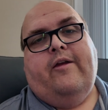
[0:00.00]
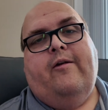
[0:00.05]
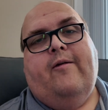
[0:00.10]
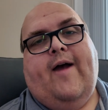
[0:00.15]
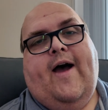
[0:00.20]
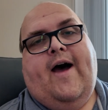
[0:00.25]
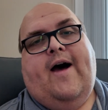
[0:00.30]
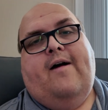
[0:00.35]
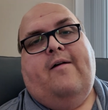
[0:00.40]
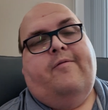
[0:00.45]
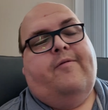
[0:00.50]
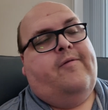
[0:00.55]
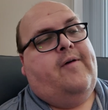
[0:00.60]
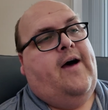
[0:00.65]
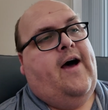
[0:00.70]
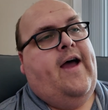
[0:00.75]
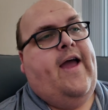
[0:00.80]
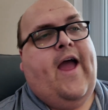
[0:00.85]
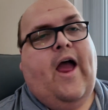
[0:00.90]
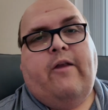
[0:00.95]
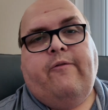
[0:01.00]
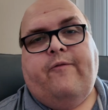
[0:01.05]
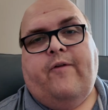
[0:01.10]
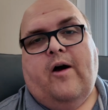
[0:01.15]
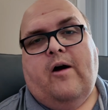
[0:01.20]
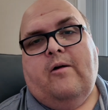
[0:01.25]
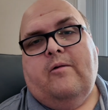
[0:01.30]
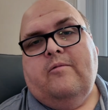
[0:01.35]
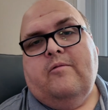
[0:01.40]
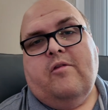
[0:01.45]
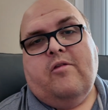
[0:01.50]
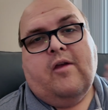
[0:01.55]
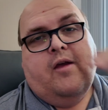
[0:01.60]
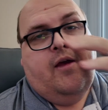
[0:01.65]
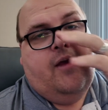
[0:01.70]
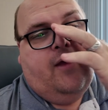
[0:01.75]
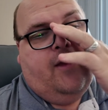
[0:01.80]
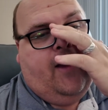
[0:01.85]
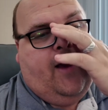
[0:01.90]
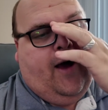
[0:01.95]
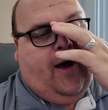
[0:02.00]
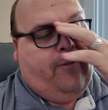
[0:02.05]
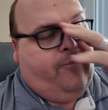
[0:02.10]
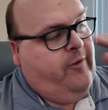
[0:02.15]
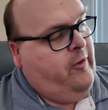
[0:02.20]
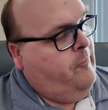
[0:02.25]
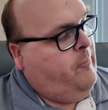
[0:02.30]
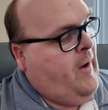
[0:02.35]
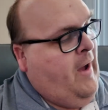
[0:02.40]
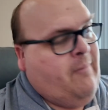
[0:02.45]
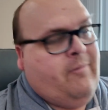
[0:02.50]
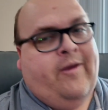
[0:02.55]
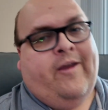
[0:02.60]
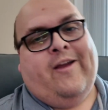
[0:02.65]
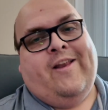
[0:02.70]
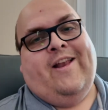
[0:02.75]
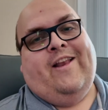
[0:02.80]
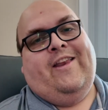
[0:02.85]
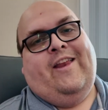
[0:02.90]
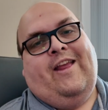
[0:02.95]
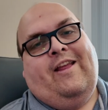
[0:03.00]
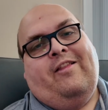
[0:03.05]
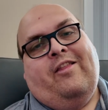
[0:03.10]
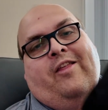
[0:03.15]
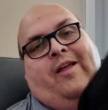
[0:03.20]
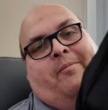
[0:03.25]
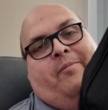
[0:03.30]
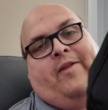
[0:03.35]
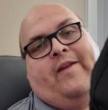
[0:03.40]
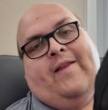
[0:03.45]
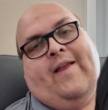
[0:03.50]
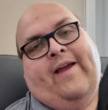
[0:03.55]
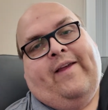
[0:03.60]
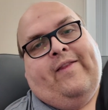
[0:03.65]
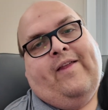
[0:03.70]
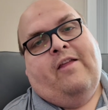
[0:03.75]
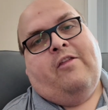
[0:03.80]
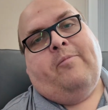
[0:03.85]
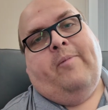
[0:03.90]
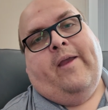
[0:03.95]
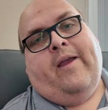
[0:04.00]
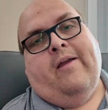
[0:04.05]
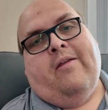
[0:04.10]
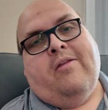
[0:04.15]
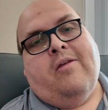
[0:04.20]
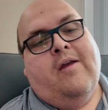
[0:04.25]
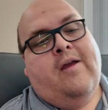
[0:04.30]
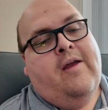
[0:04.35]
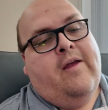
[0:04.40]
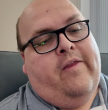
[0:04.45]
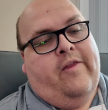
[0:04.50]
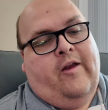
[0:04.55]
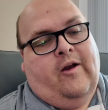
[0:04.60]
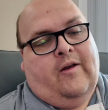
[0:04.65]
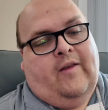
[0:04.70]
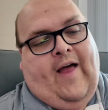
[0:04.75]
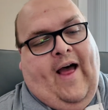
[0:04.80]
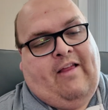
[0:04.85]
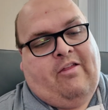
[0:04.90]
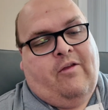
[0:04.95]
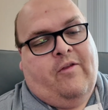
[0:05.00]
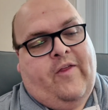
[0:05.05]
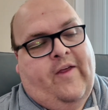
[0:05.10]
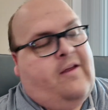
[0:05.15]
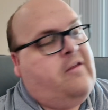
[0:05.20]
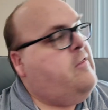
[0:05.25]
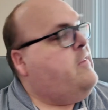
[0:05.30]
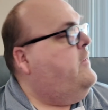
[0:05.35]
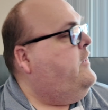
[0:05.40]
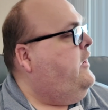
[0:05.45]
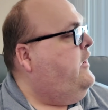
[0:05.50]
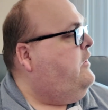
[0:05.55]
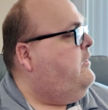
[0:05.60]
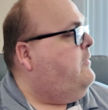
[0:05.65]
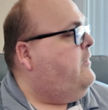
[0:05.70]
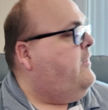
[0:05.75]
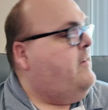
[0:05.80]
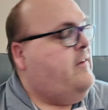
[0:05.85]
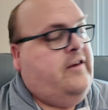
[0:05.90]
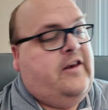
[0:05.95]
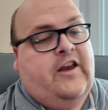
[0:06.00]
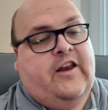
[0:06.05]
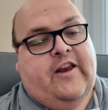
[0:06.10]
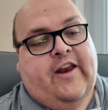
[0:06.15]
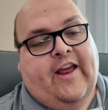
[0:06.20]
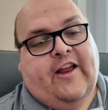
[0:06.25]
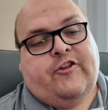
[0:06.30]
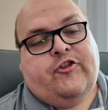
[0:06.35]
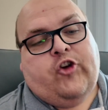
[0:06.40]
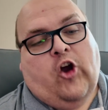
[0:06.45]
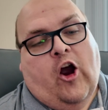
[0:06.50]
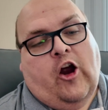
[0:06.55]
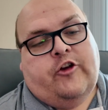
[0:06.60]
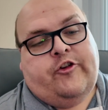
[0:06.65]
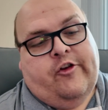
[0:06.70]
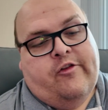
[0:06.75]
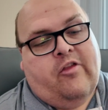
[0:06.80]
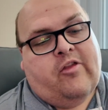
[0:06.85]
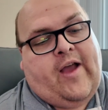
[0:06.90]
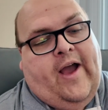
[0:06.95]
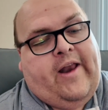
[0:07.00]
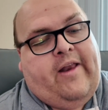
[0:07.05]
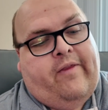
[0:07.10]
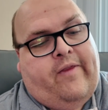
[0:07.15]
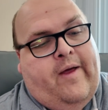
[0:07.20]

you have headphones. You're probably going to need something like this because there are lots of things that need to get charged inside of